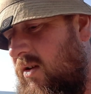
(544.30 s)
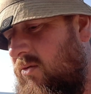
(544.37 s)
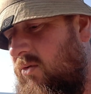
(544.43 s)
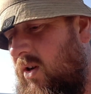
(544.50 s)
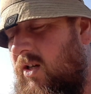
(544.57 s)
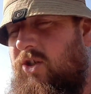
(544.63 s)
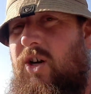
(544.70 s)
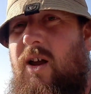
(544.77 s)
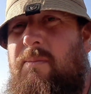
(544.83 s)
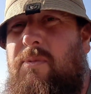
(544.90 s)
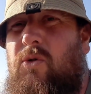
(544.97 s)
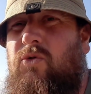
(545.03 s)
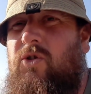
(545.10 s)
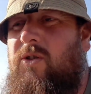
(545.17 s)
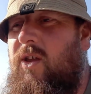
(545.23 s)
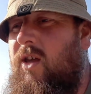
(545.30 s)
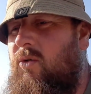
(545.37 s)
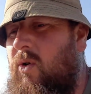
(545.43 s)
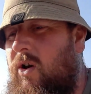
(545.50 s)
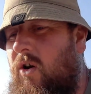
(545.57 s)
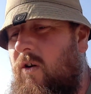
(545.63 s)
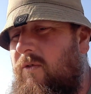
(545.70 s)
Well, I try and post on there
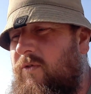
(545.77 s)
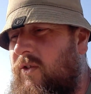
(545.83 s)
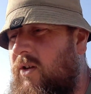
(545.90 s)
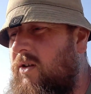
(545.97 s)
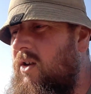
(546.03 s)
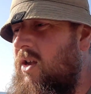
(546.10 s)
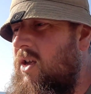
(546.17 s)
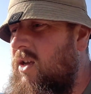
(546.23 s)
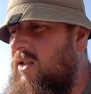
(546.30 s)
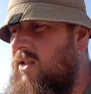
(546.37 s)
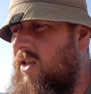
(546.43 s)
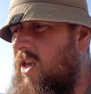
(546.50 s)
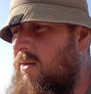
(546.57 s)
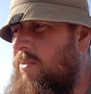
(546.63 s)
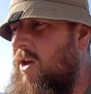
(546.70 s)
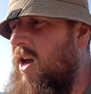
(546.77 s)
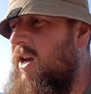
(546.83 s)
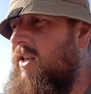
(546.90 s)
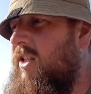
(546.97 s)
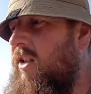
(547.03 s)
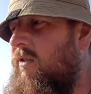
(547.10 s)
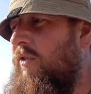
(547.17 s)
quite often to keep it
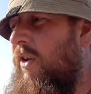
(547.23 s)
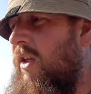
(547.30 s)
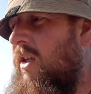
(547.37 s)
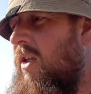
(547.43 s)
active.